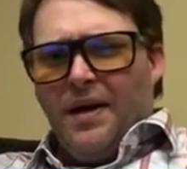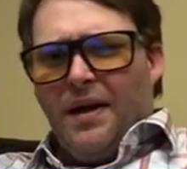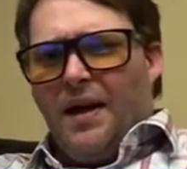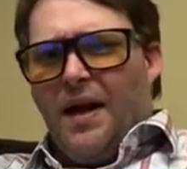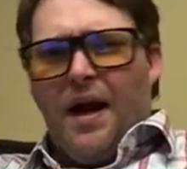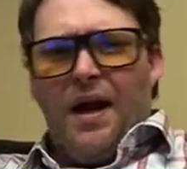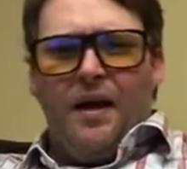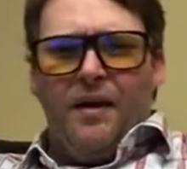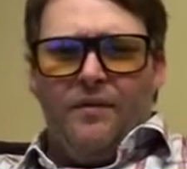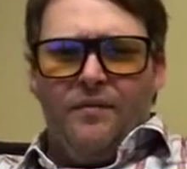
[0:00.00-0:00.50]
And
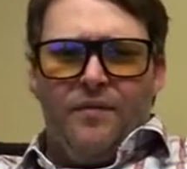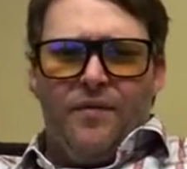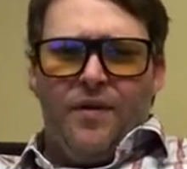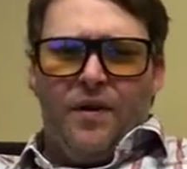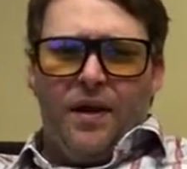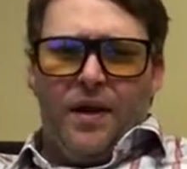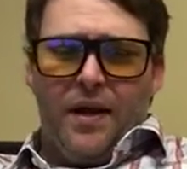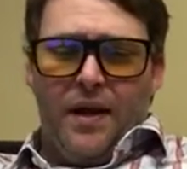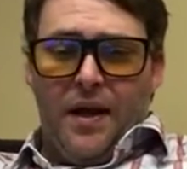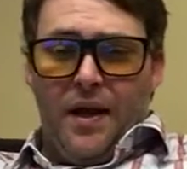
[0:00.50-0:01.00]
I didn't
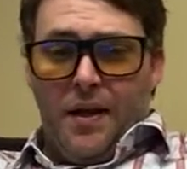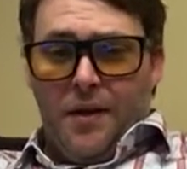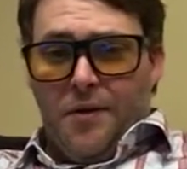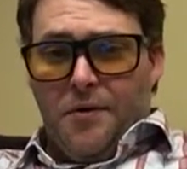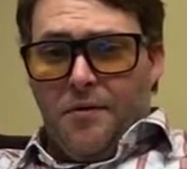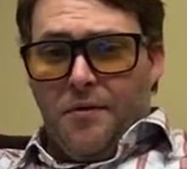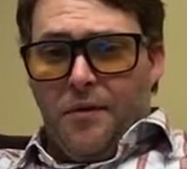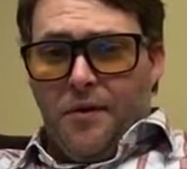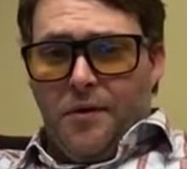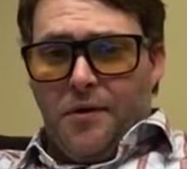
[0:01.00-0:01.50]
feel like
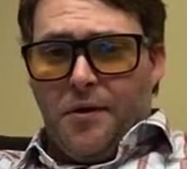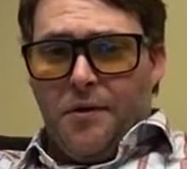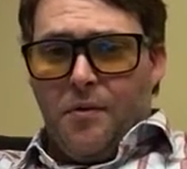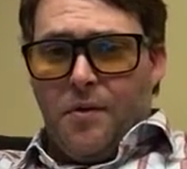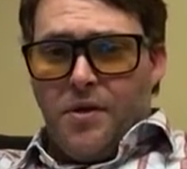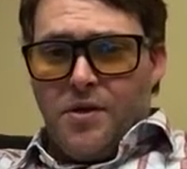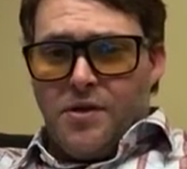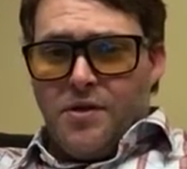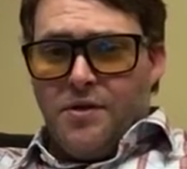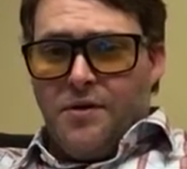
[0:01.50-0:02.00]
answering those
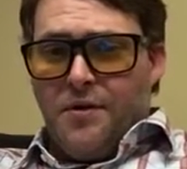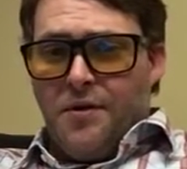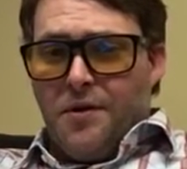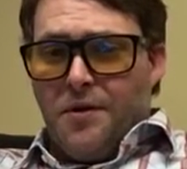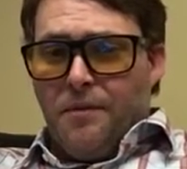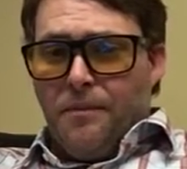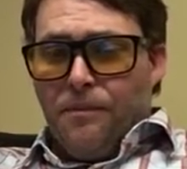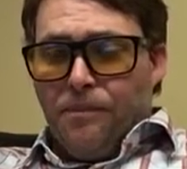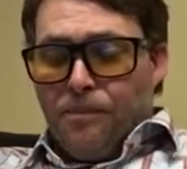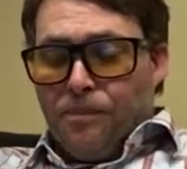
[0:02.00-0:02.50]
questions.